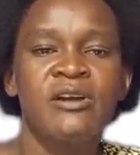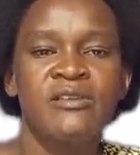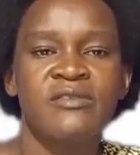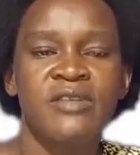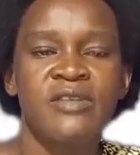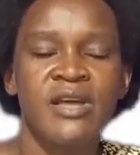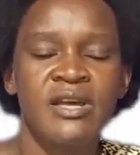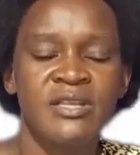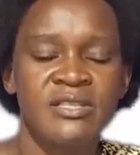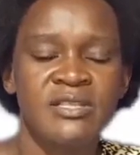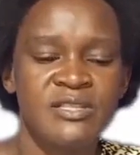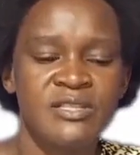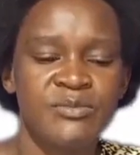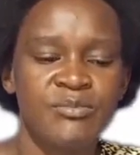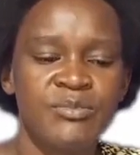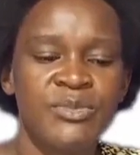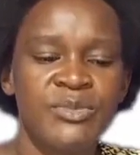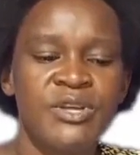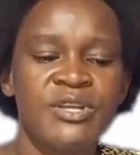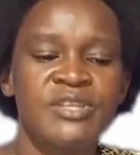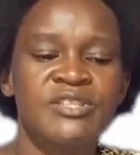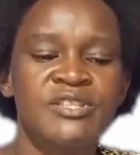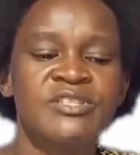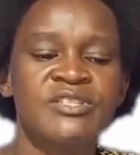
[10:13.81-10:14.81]
that's
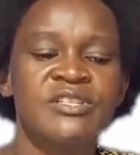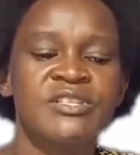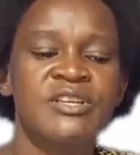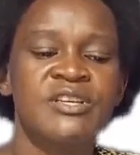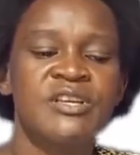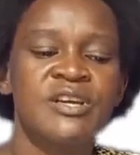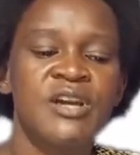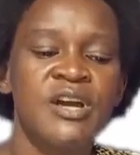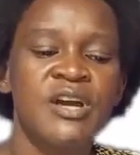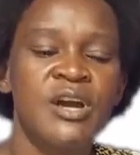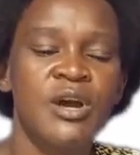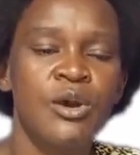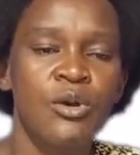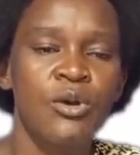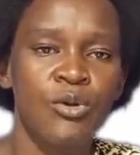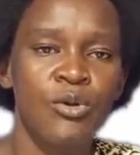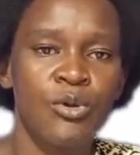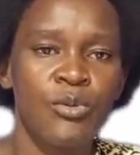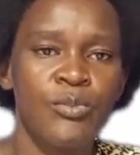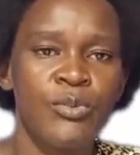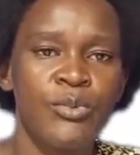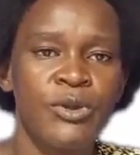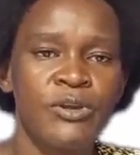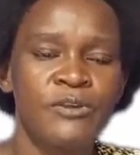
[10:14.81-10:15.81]
mixed
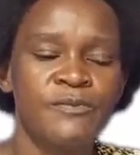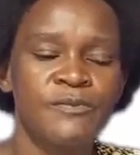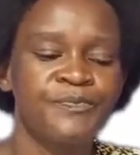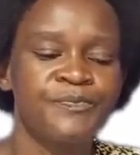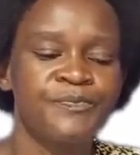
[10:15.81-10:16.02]
cropping.